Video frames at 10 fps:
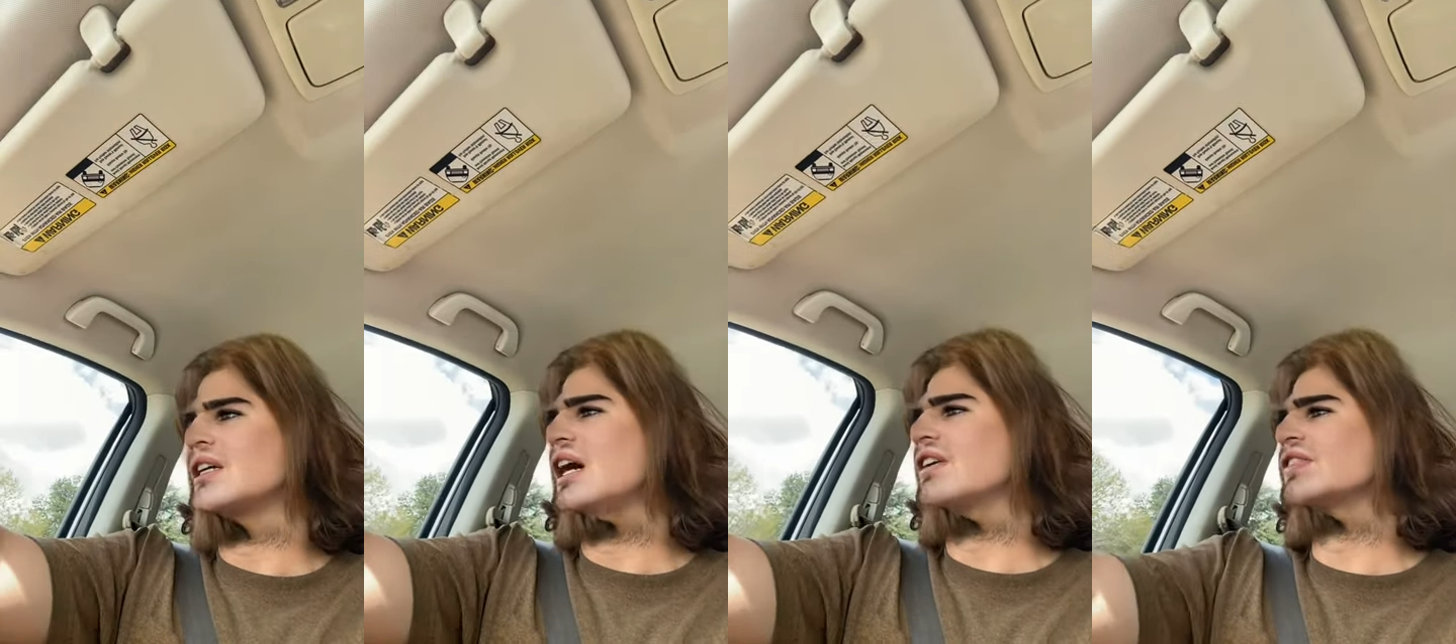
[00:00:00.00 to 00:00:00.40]

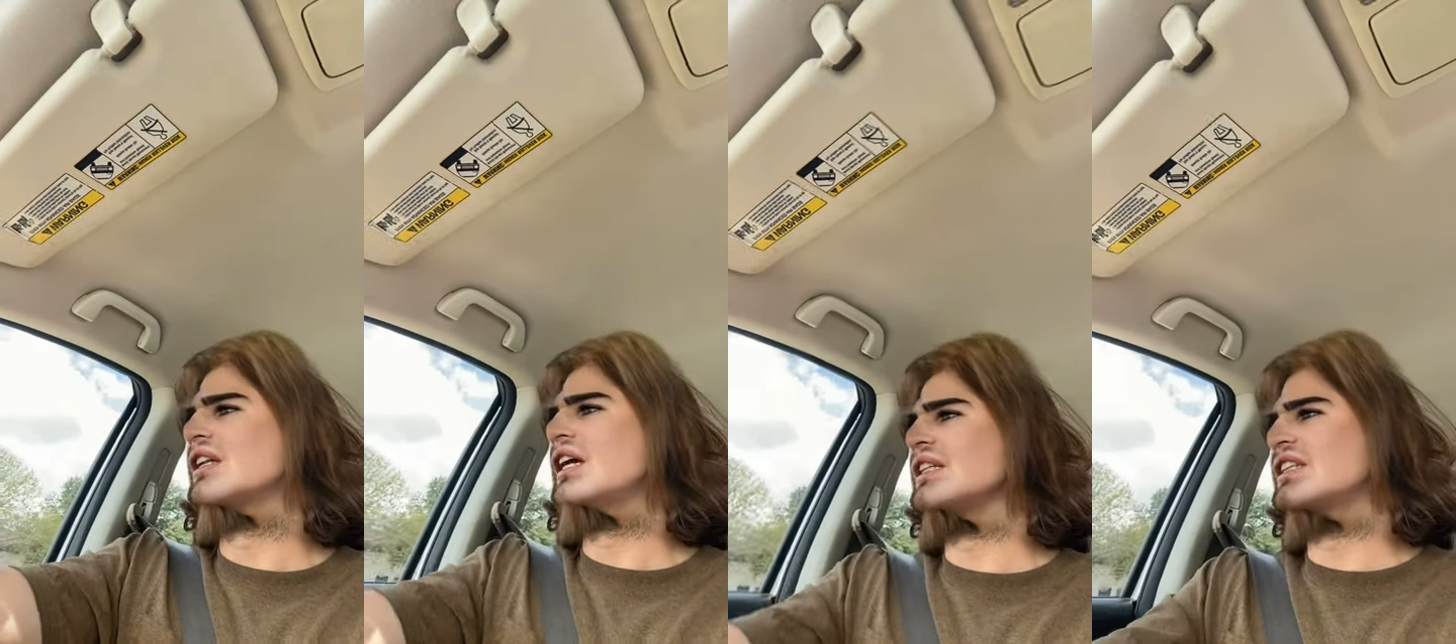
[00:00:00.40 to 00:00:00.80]
I feel
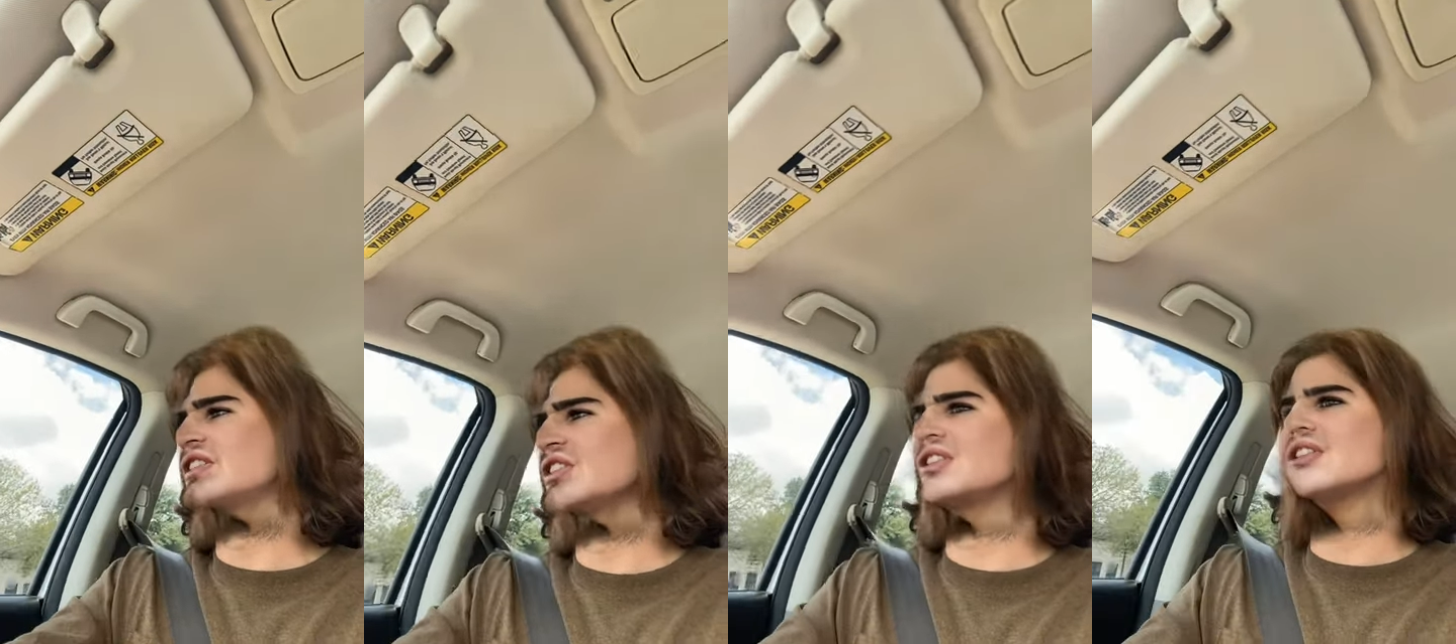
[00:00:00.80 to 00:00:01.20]
like this
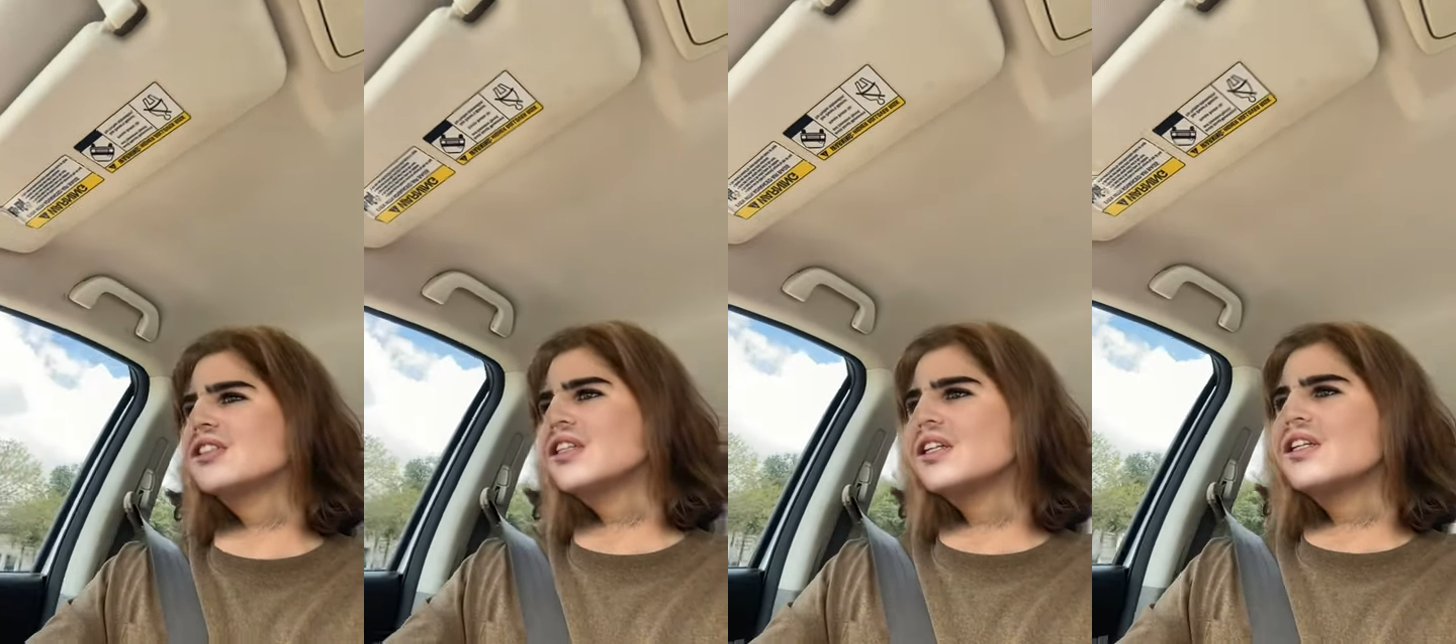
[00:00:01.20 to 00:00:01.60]
is
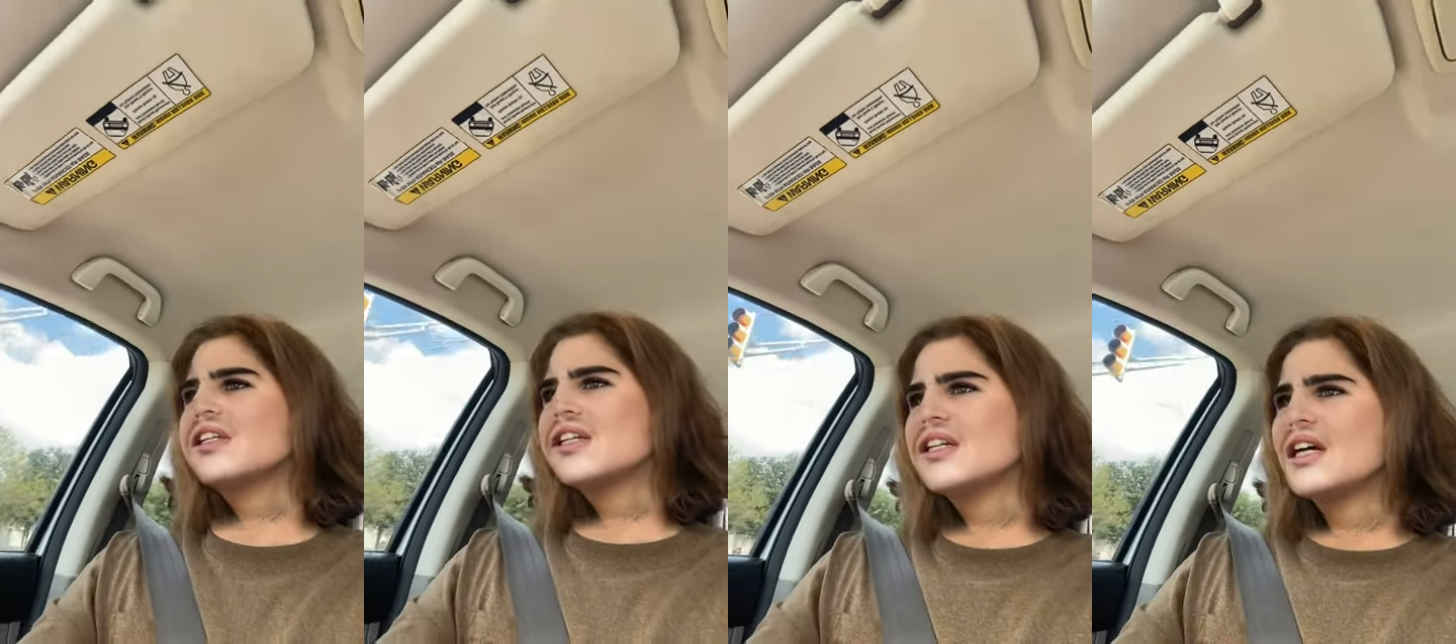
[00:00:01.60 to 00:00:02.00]

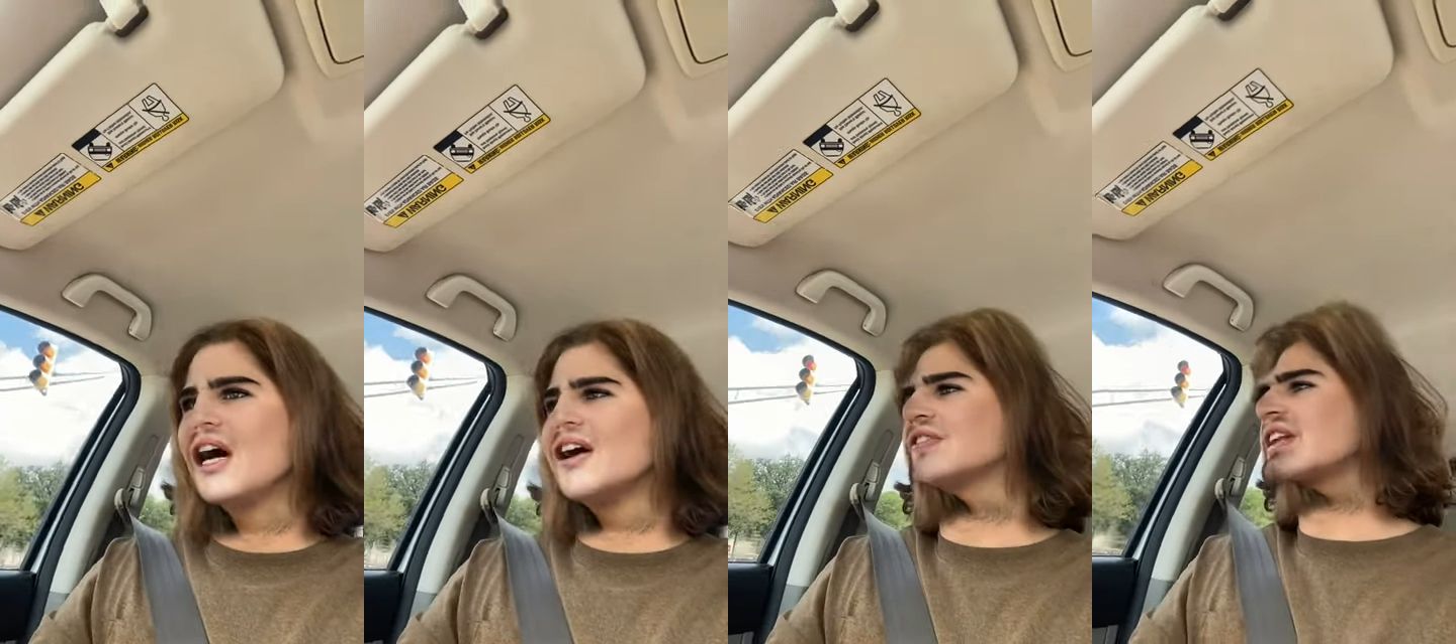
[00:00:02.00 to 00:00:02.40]

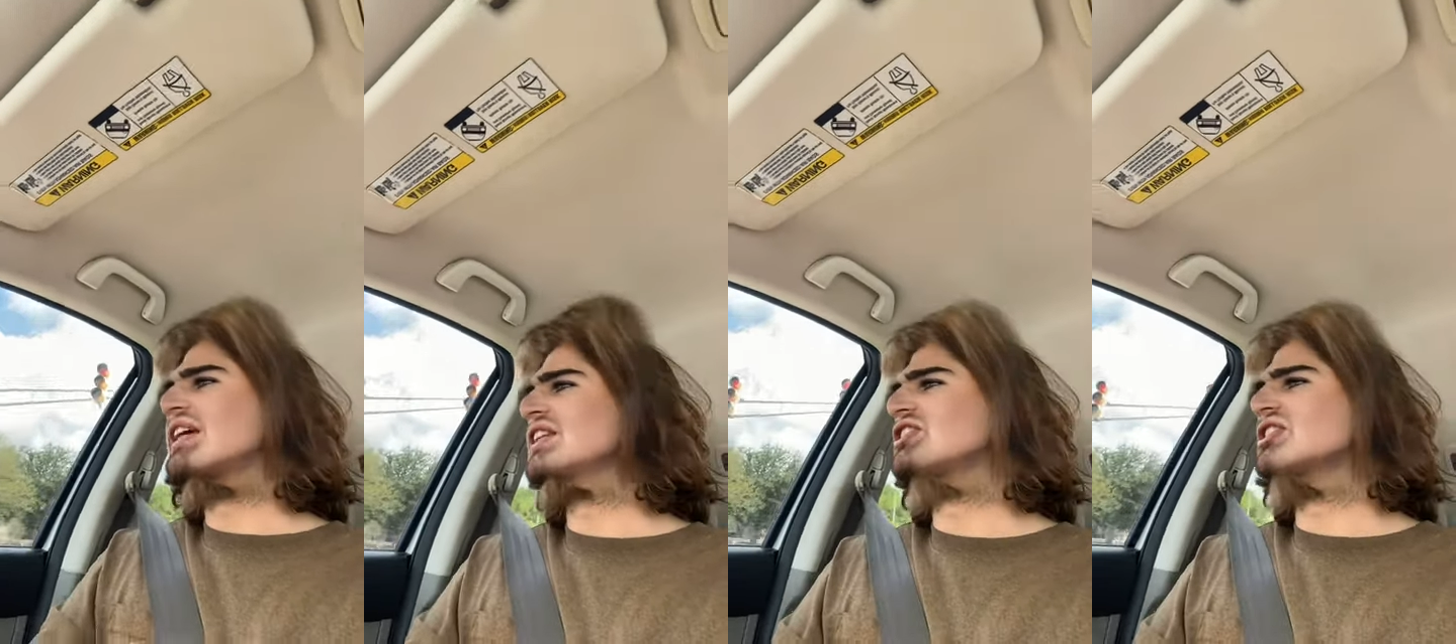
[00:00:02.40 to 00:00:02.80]
I feel
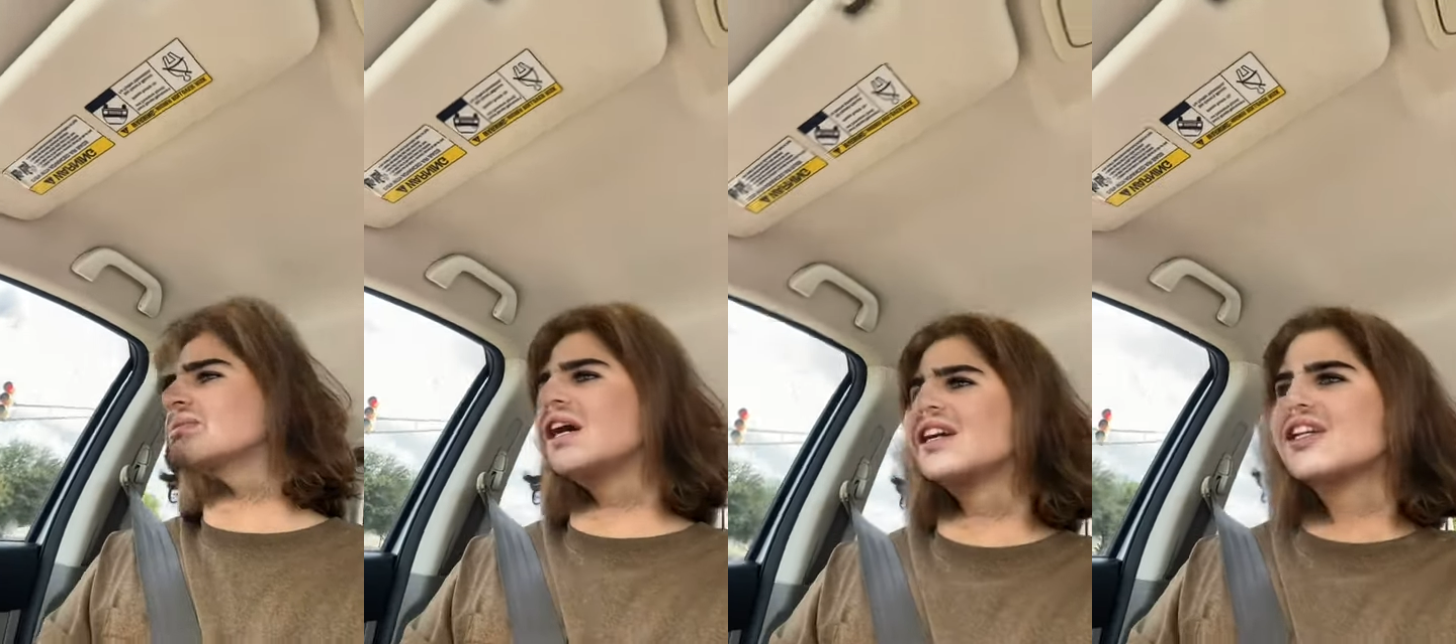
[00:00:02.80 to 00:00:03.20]
like this is
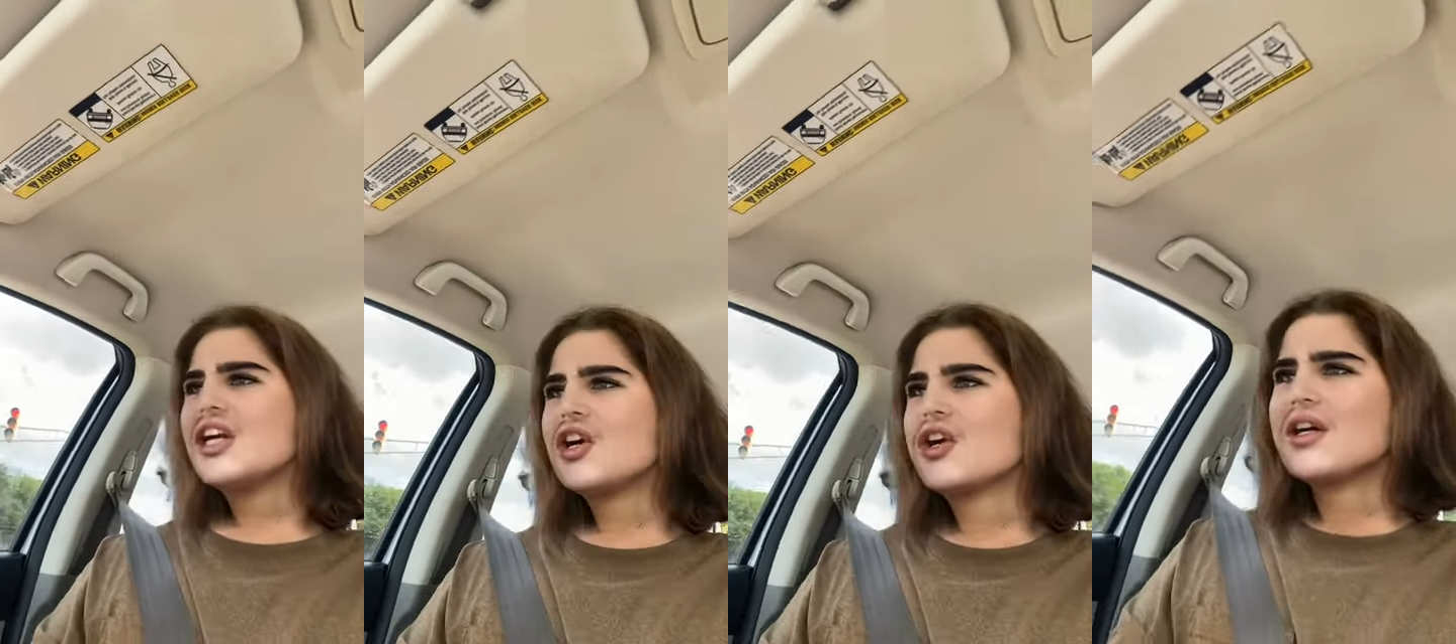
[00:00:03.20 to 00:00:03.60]
my
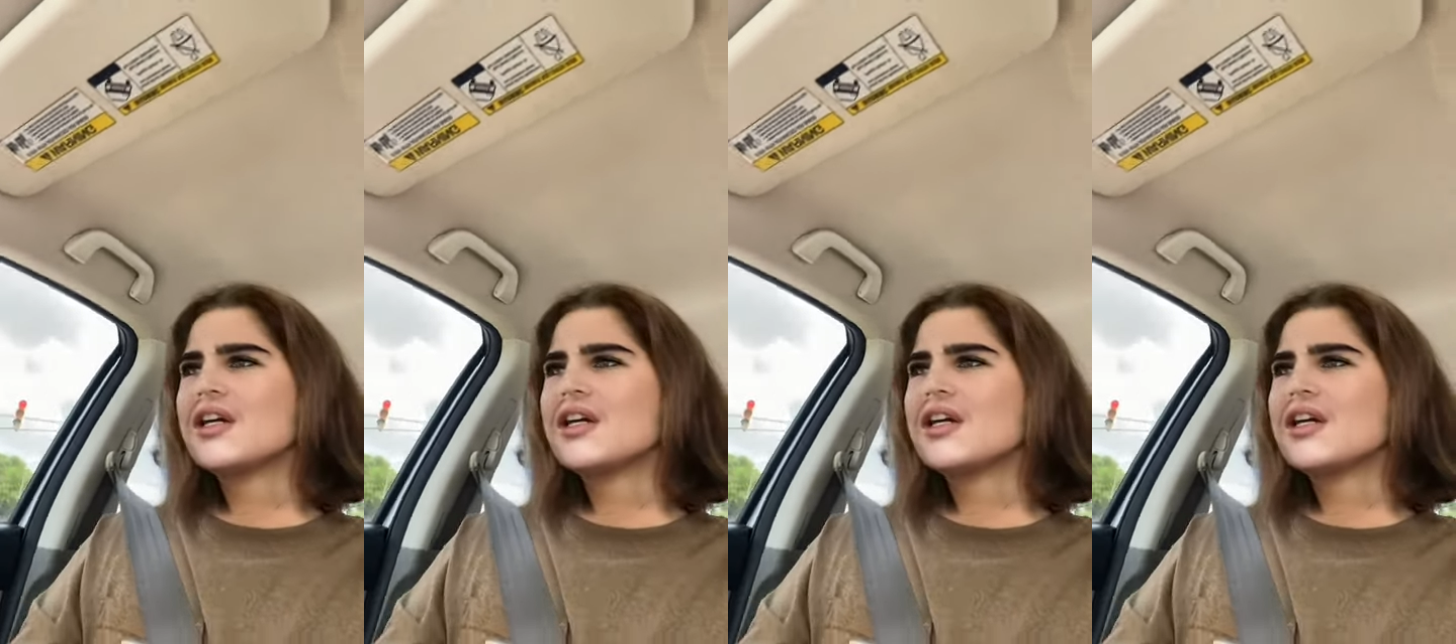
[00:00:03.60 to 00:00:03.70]
year.